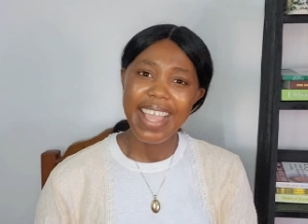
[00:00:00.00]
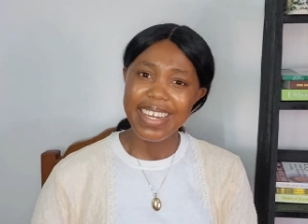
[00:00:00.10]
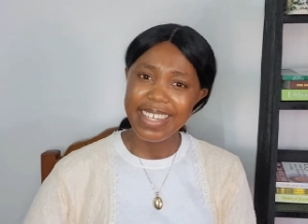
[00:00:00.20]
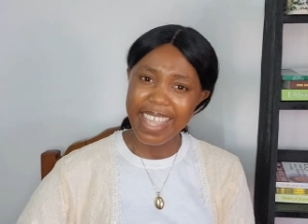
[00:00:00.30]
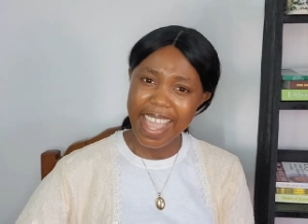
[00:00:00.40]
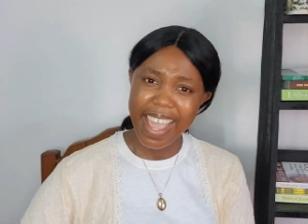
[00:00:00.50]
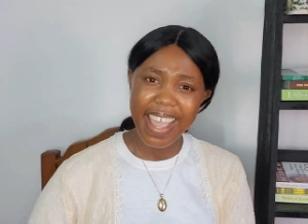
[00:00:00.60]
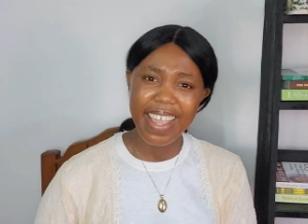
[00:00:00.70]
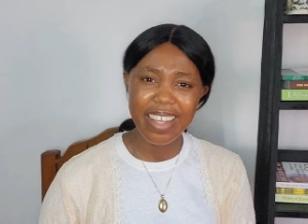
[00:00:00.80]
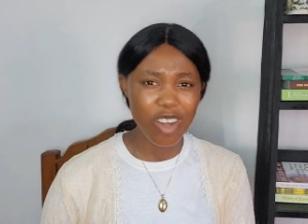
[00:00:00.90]
and the
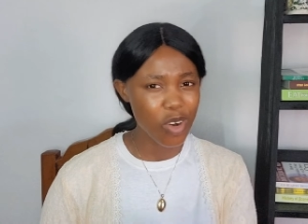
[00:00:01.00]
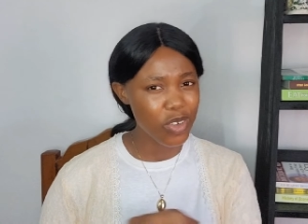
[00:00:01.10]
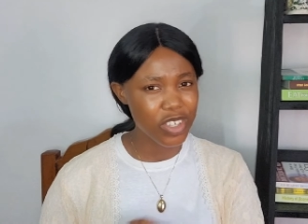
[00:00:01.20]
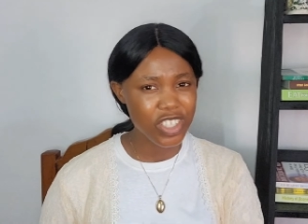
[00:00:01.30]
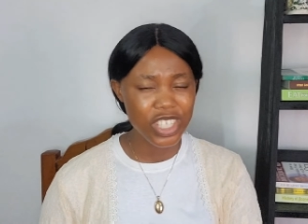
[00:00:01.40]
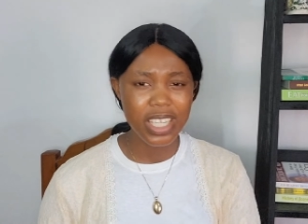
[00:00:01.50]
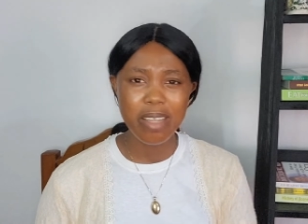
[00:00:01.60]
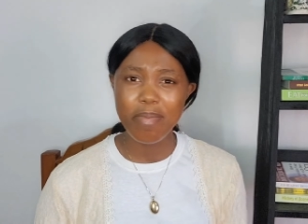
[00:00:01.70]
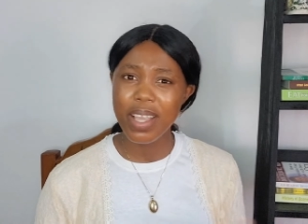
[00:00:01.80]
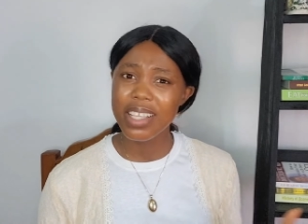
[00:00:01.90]
egg or the
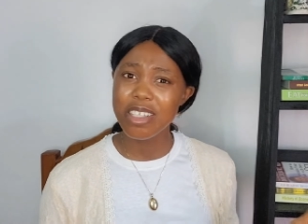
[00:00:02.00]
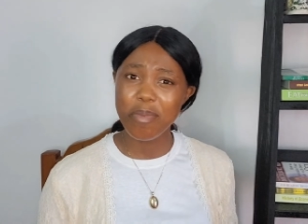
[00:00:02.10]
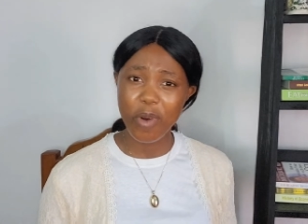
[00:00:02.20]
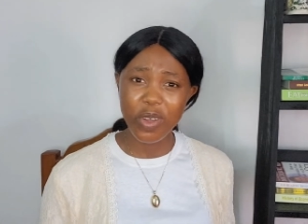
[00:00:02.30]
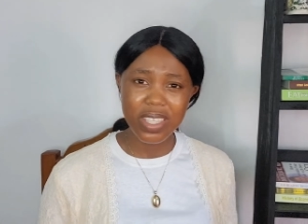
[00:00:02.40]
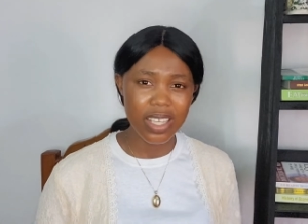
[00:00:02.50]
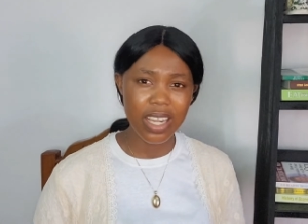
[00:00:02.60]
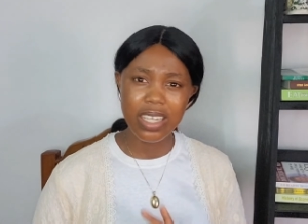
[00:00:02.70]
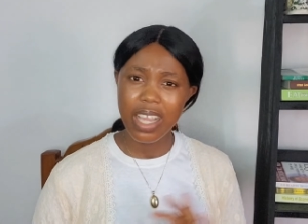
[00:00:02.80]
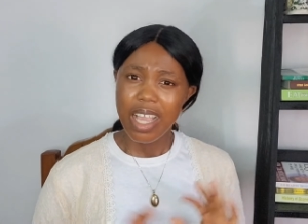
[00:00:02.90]
chicken make it a
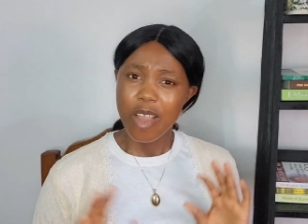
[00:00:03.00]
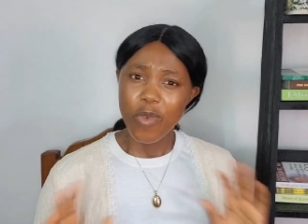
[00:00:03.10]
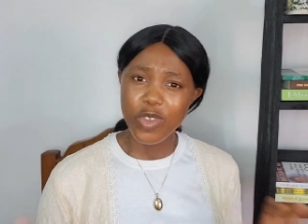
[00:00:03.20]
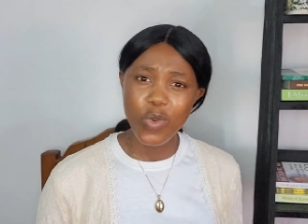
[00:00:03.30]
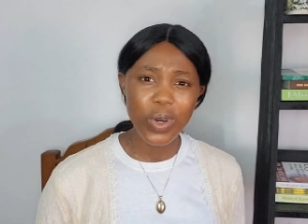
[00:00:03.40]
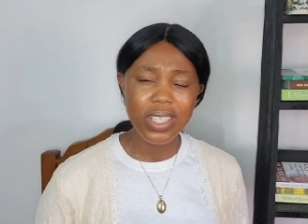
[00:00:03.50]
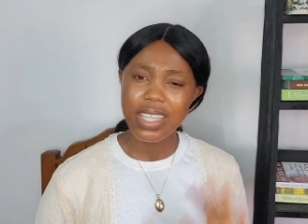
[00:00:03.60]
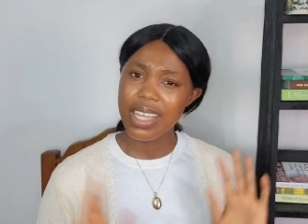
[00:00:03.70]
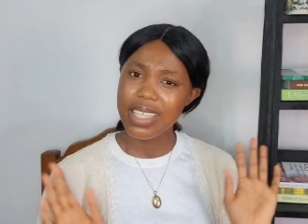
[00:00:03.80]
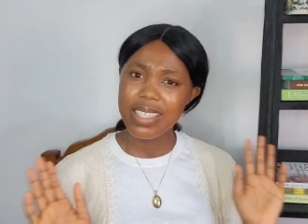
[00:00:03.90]
protein, and with
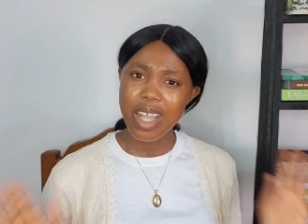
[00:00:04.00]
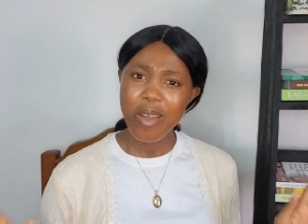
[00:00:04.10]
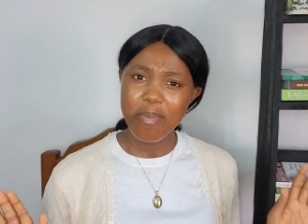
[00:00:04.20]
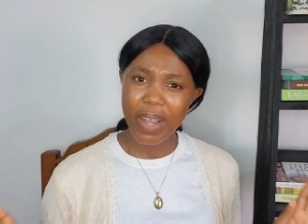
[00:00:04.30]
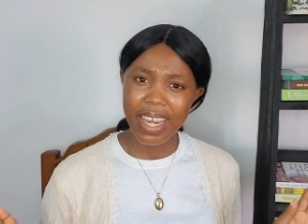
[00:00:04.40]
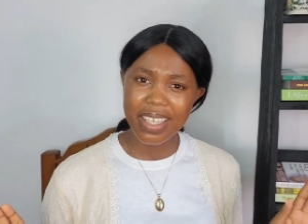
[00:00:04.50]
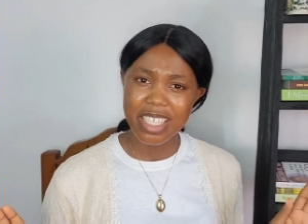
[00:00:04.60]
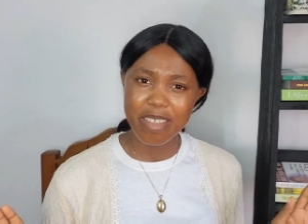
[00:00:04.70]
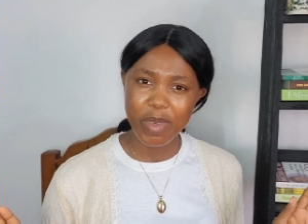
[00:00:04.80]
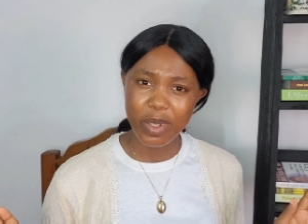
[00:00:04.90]
water it's now a
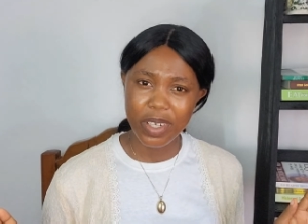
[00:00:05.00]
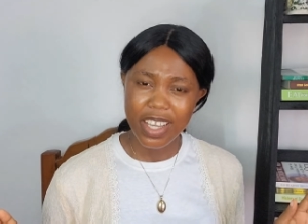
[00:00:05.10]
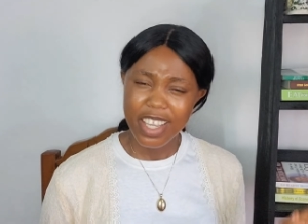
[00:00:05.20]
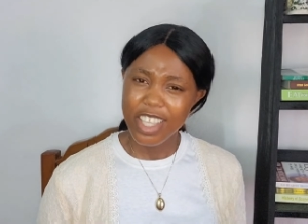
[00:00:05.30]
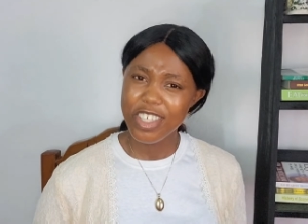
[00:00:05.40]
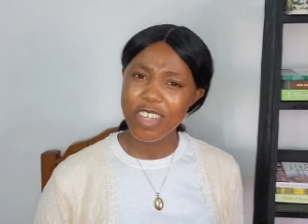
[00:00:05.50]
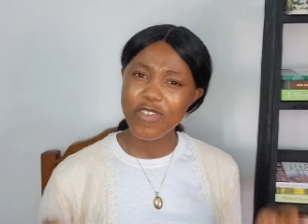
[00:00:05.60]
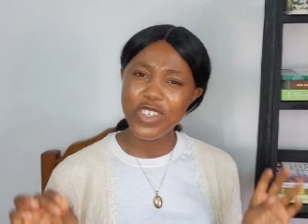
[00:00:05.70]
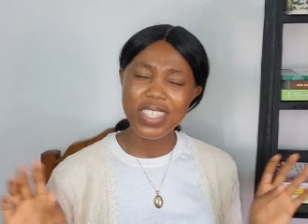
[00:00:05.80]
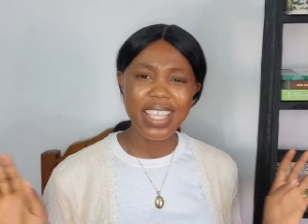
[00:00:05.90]
balanced meal instead
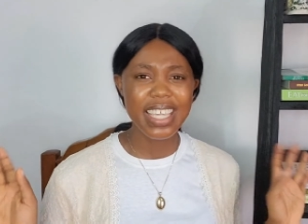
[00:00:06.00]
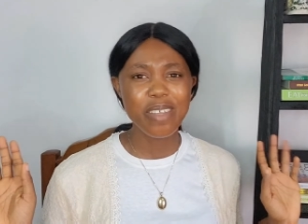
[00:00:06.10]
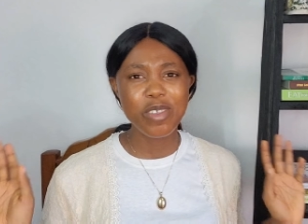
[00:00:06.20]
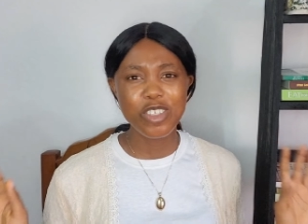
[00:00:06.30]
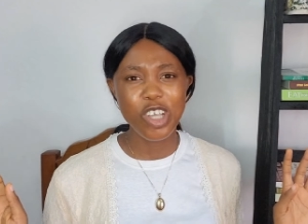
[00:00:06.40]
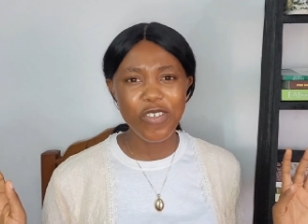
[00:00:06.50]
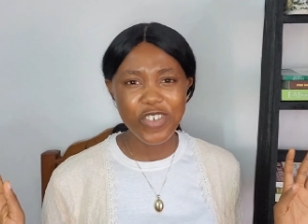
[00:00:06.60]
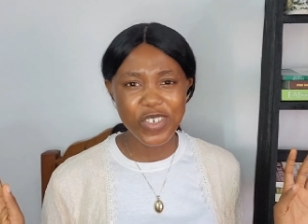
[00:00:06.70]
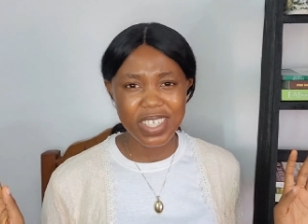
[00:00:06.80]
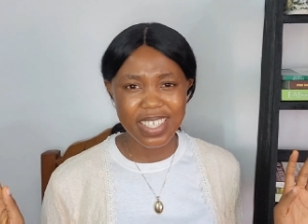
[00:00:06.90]
of just taking in
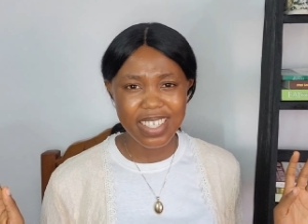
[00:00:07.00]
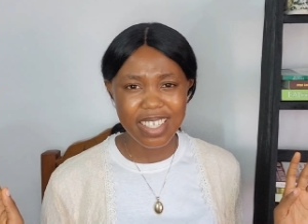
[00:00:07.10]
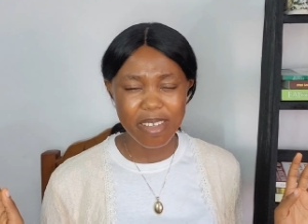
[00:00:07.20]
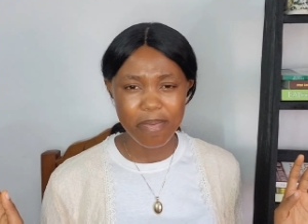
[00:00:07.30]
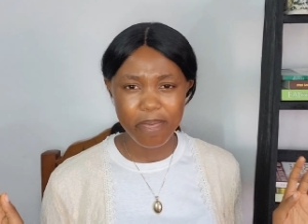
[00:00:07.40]
soft drinks.